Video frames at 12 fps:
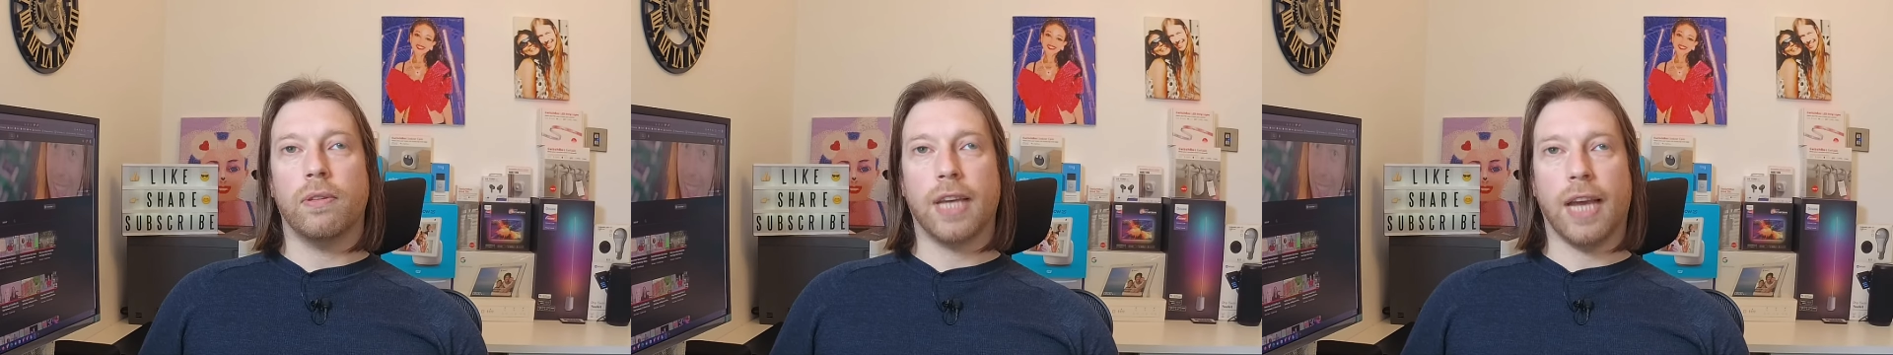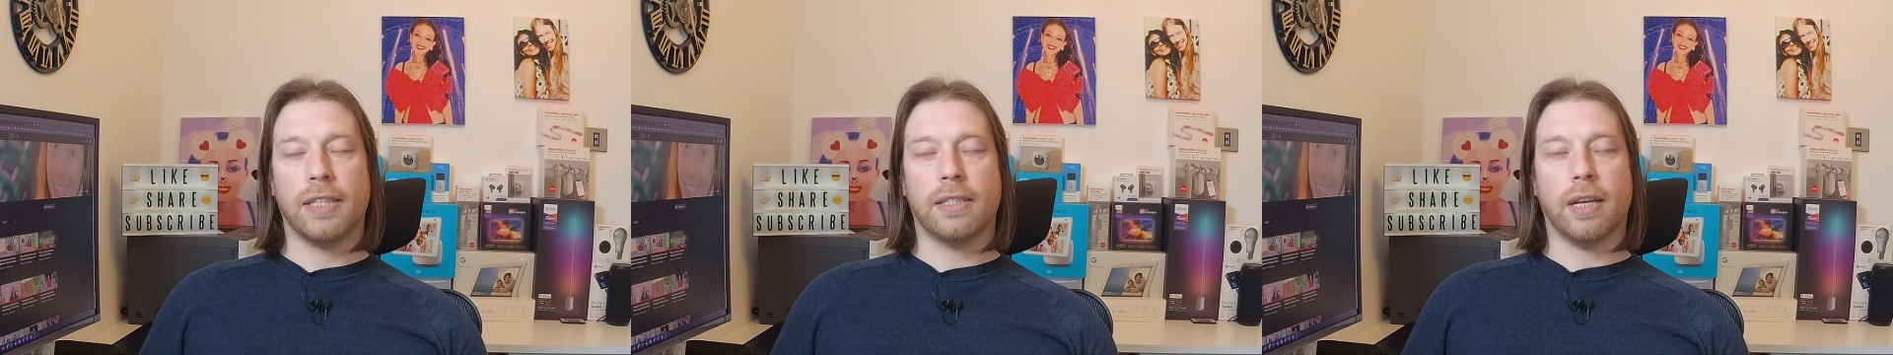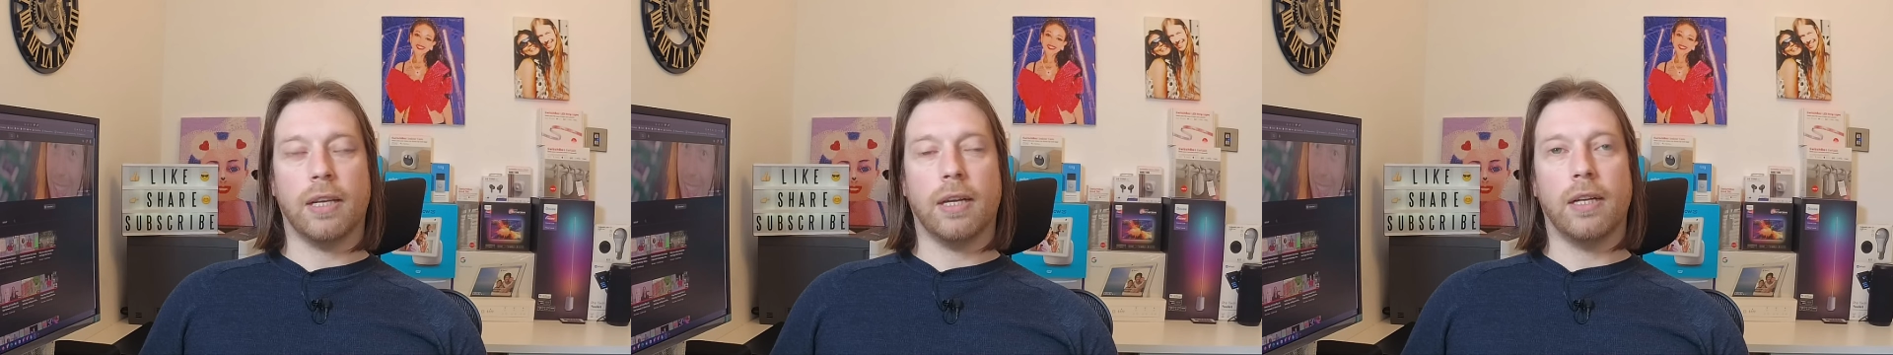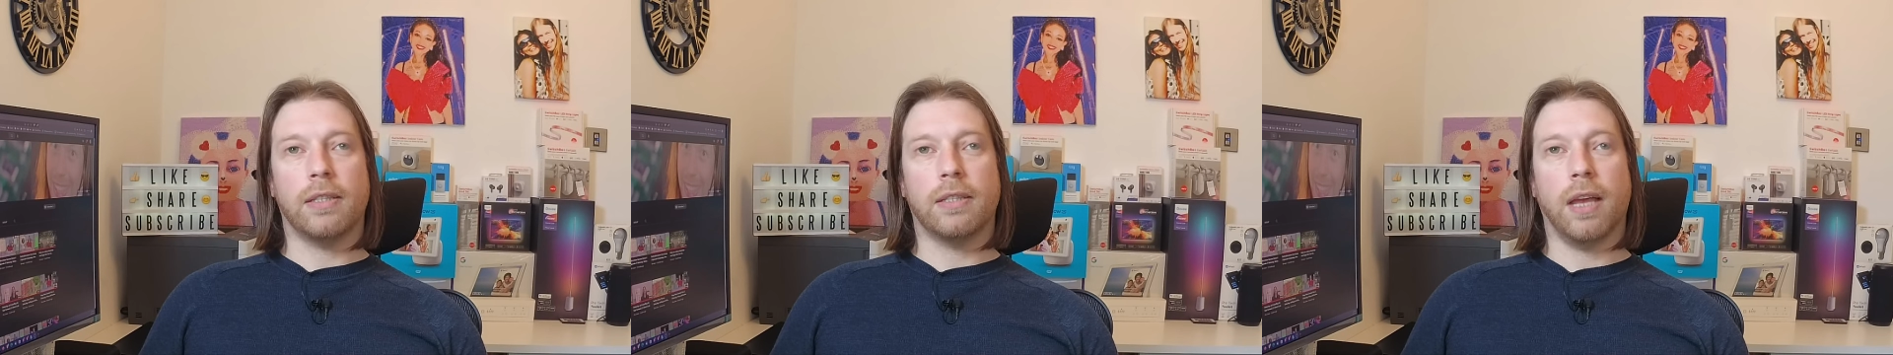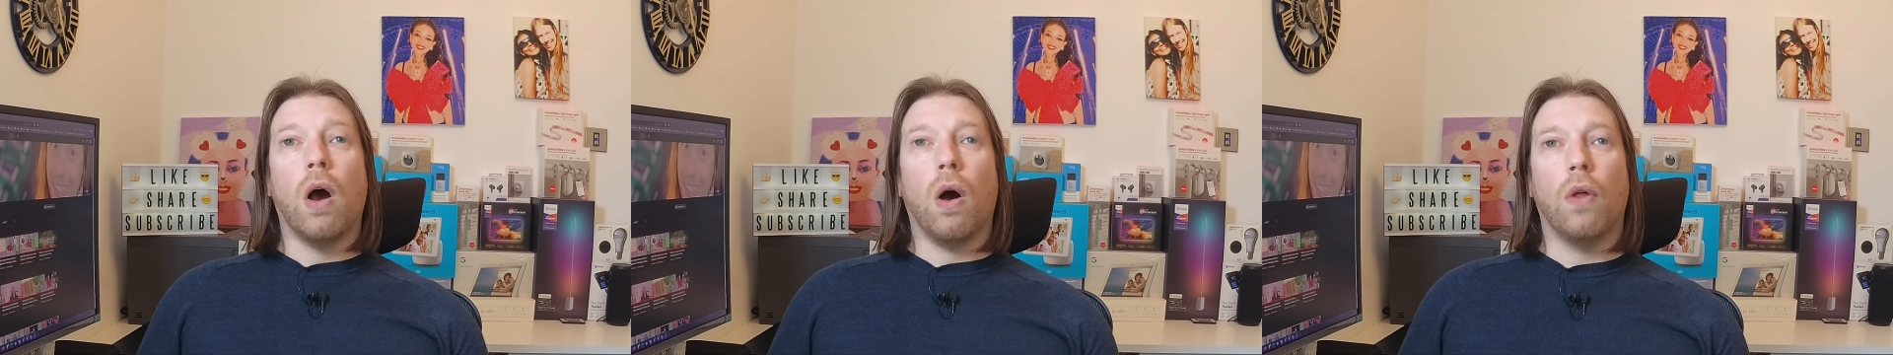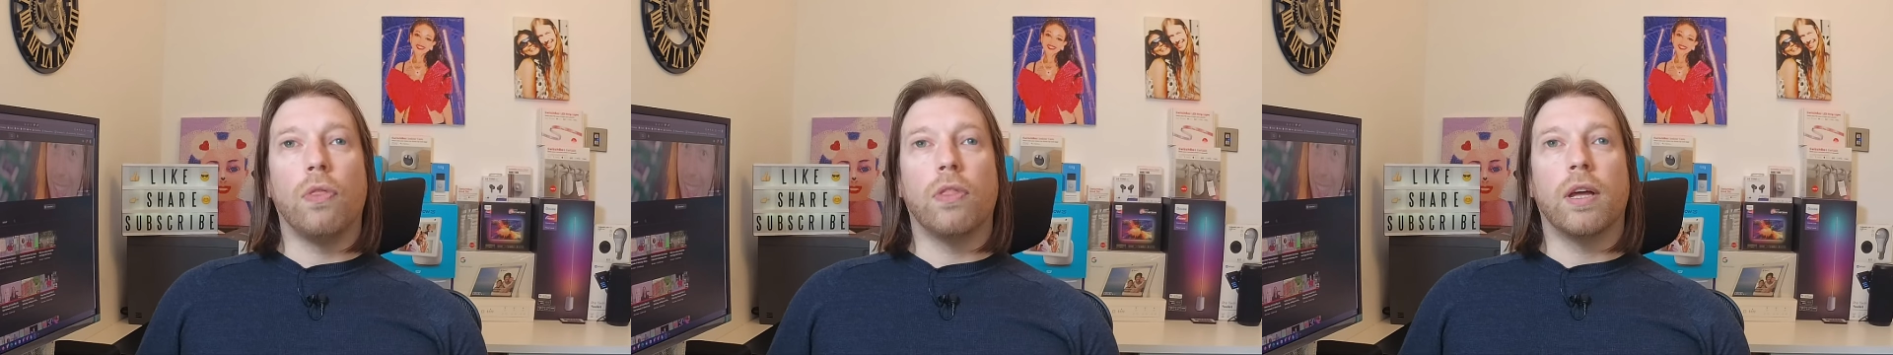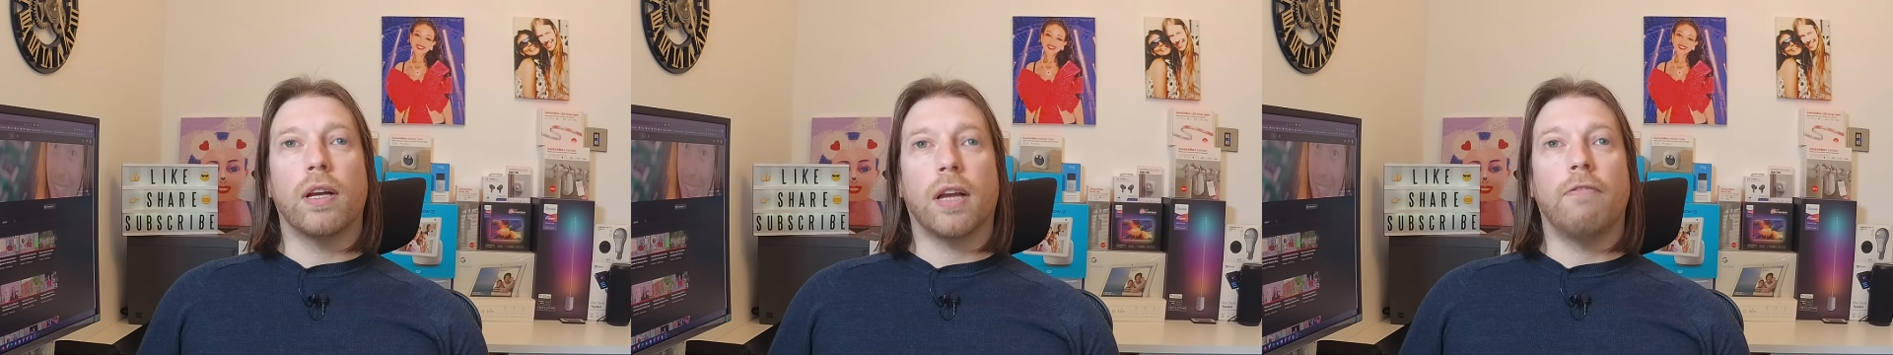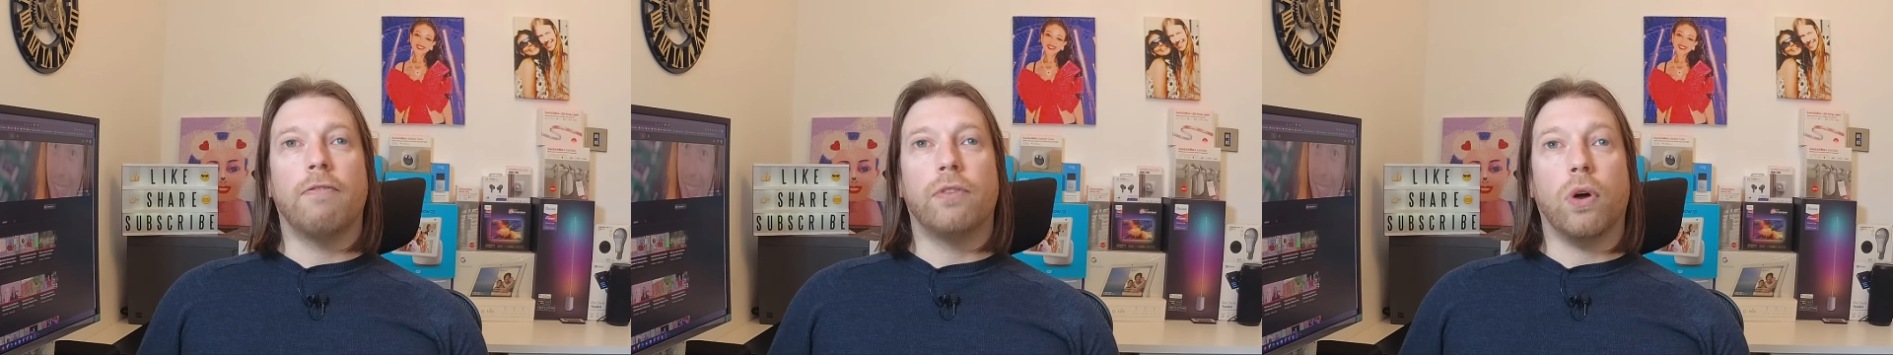test alerts on the
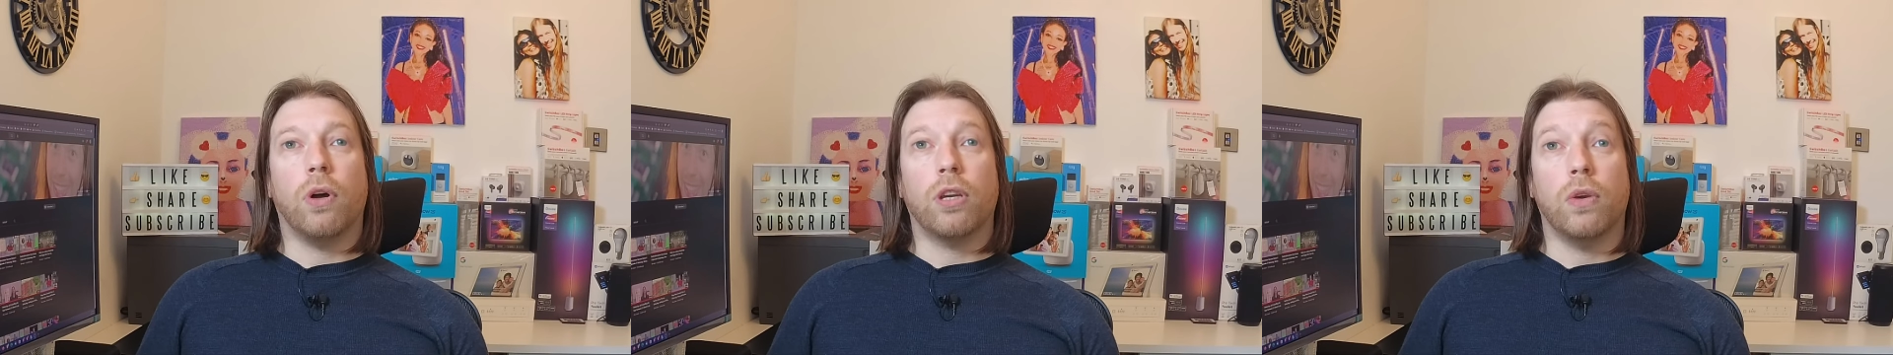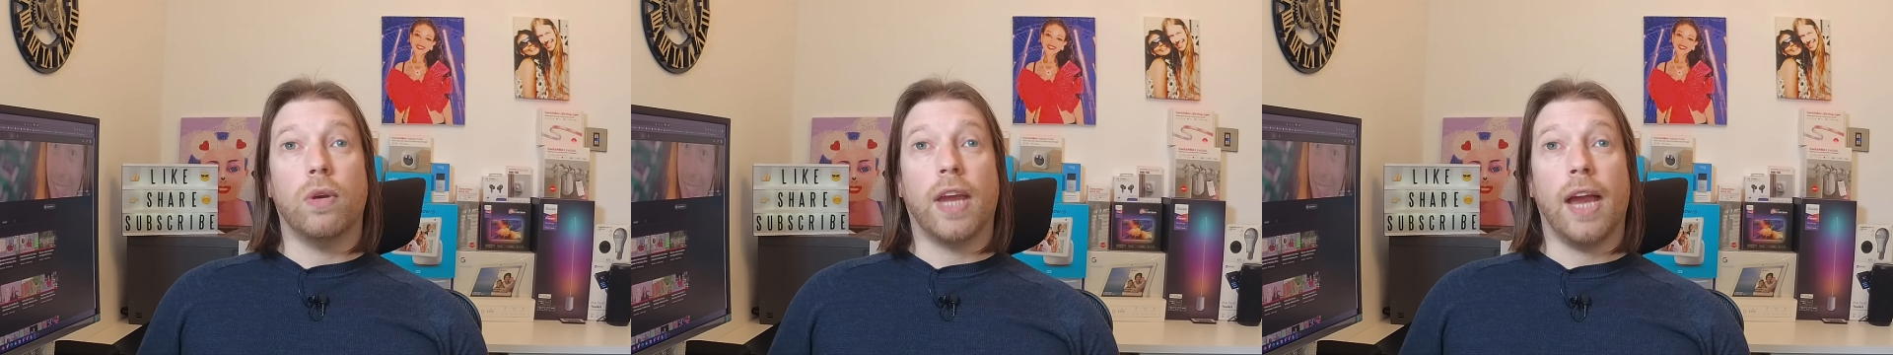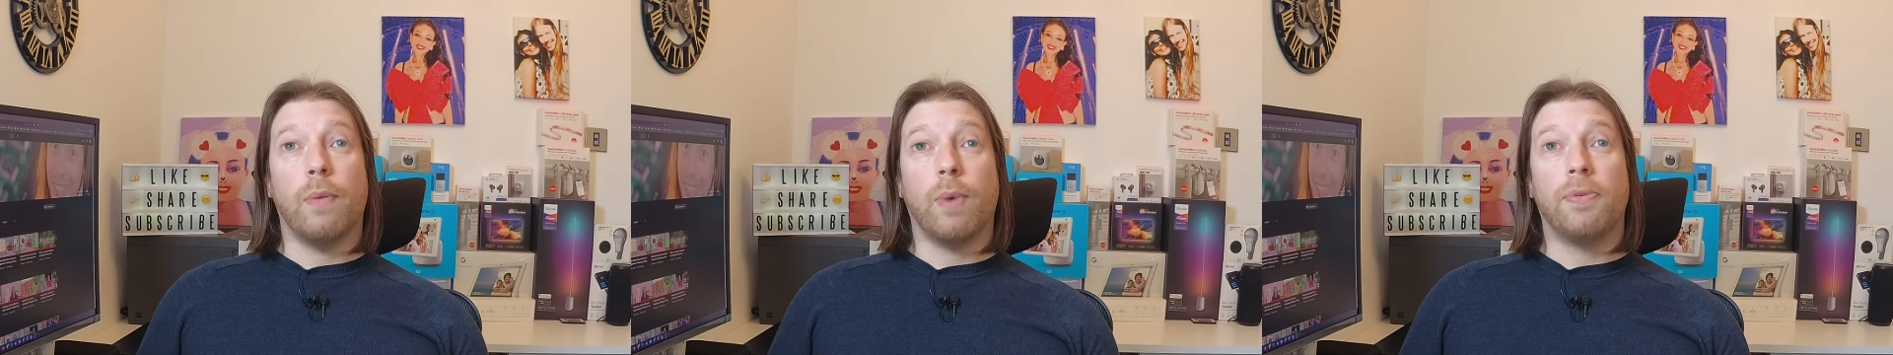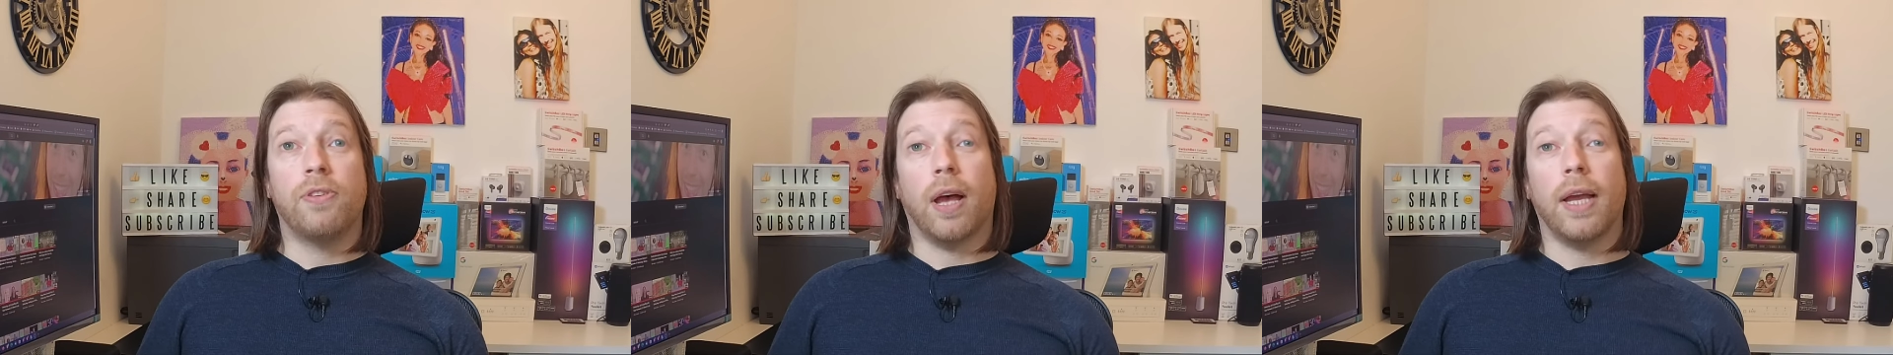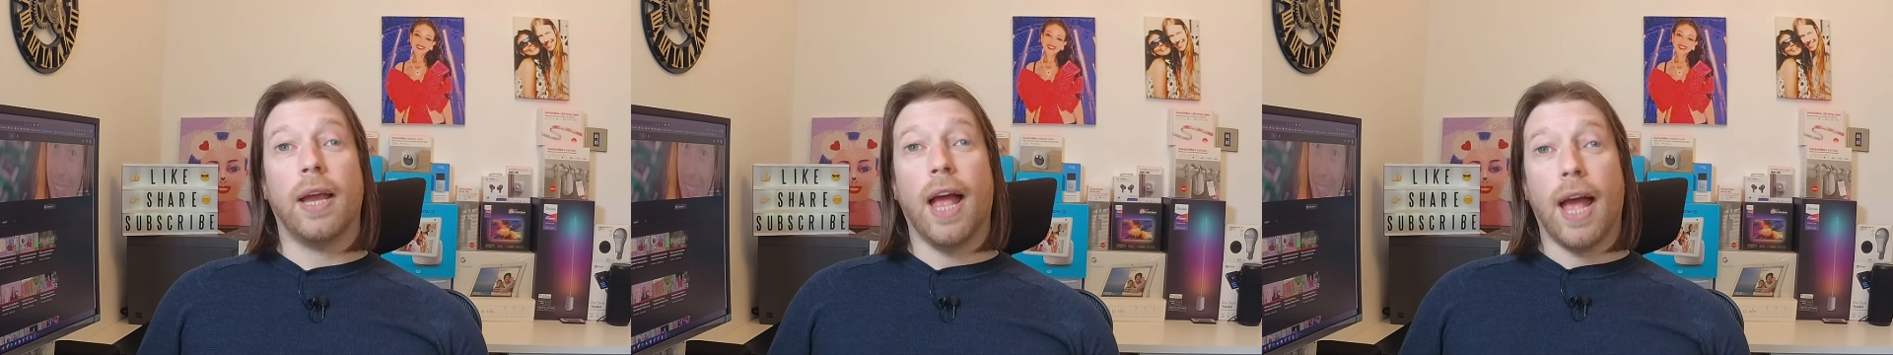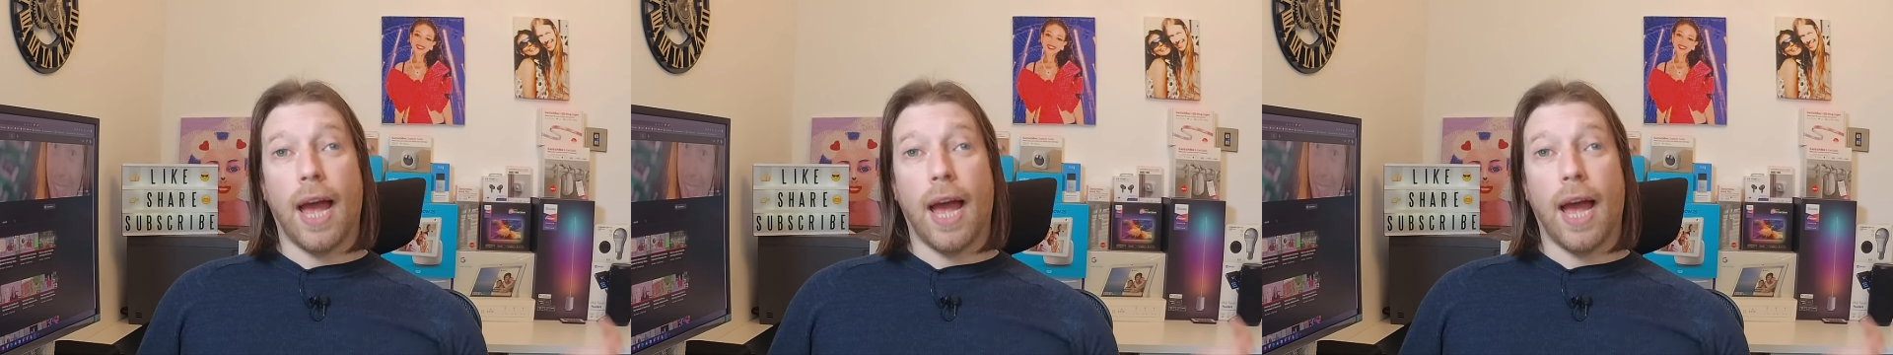gov.uk website,